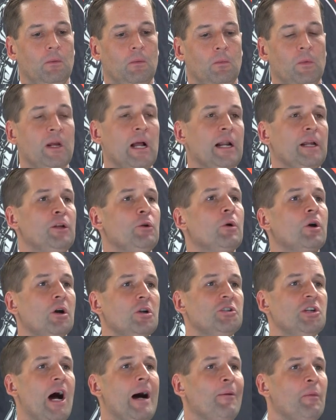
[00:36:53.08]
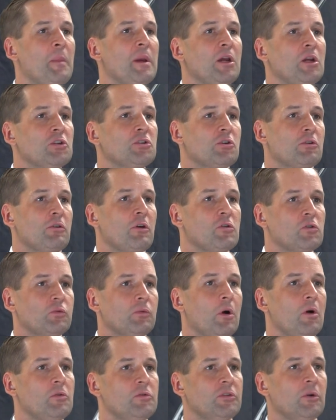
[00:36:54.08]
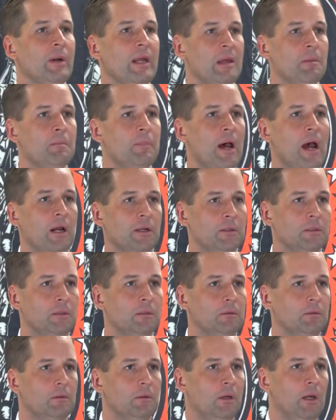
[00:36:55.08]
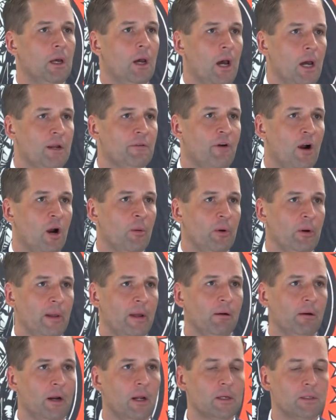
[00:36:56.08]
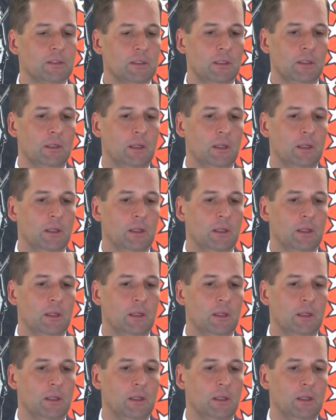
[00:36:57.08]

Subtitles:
we got to do a good job of making sure those roads don't impact environmental areas.